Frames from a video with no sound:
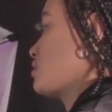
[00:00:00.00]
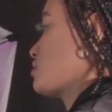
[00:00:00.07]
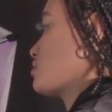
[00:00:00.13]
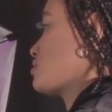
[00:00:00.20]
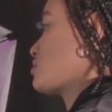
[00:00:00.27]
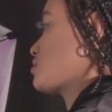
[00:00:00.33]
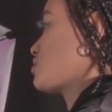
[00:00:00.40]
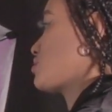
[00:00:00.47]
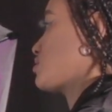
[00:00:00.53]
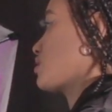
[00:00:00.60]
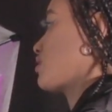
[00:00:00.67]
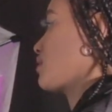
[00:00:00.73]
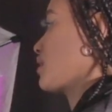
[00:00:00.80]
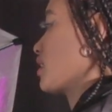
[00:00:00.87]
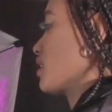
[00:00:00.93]

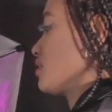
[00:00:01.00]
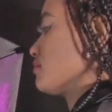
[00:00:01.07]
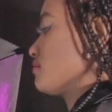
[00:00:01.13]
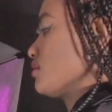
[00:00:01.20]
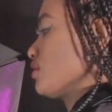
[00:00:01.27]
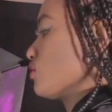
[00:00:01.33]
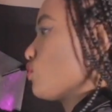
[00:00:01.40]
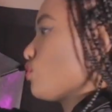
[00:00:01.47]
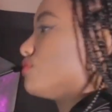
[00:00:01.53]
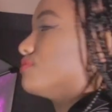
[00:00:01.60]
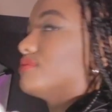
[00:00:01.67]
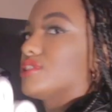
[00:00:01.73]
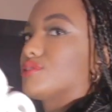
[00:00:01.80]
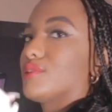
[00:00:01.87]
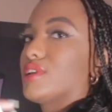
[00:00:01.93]
So yeah, they're cool.
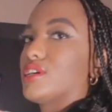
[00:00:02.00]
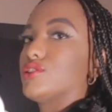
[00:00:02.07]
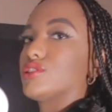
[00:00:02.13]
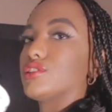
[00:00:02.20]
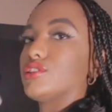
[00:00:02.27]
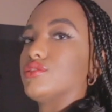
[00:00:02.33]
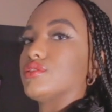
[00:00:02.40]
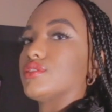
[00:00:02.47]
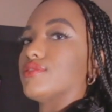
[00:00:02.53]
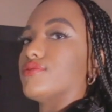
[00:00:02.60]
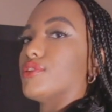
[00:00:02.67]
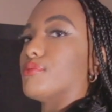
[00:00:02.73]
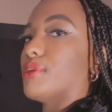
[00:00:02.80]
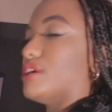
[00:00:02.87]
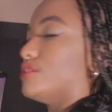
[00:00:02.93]
This is what I usually use to
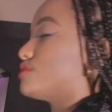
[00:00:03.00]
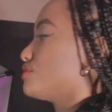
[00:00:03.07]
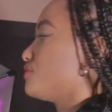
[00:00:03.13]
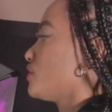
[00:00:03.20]
film my YouTube